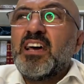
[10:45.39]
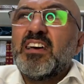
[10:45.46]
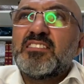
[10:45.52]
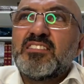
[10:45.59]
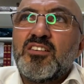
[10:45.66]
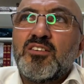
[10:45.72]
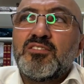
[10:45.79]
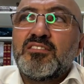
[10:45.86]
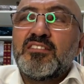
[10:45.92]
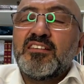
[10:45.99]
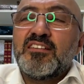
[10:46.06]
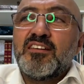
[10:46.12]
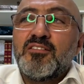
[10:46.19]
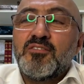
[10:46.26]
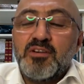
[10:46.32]
It's not,
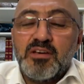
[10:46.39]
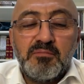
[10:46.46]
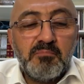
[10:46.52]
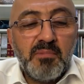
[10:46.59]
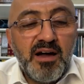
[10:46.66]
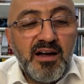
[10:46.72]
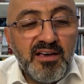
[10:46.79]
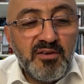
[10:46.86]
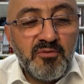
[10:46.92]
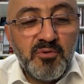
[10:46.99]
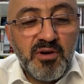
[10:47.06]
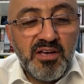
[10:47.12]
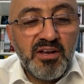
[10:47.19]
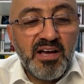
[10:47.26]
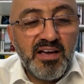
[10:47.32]
in my
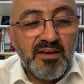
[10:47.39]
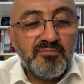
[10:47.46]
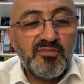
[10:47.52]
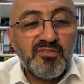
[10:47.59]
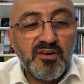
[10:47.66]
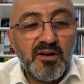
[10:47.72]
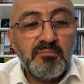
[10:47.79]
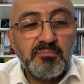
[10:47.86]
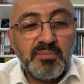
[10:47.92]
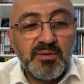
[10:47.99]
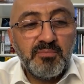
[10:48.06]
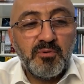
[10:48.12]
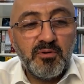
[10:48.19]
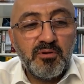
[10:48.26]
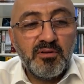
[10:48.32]
where I am from,
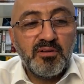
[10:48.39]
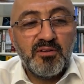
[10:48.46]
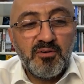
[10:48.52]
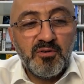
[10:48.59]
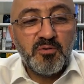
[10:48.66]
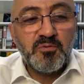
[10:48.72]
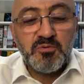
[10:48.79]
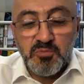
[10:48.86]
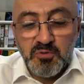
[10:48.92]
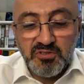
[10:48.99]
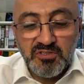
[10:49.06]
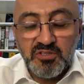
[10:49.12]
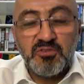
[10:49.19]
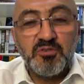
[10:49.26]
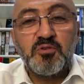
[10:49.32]
people always
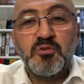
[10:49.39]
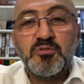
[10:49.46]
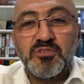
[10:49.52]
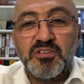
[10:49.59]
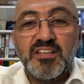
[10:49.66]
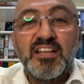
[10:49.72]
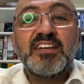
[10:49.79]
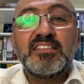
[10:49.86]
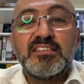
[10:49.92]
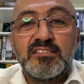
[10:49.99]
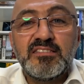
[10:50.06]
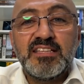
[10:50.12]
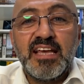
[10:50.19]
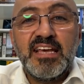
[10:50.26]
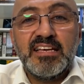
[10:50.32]
wanted to go to United
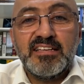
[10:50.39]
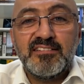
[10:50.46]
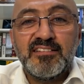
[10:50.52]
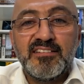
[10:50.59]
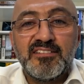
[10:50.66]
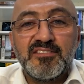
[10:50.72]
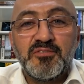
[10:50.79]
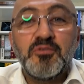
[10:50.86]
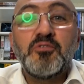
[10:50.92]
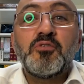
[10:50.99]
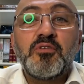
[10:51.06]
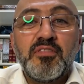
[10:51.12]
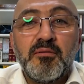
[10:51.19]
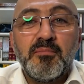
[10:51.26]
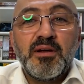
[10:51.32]
States, to
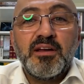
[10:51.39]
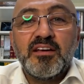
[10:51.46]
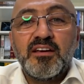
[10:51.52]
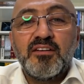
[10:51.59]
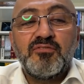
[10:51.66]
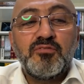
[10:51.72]
North America.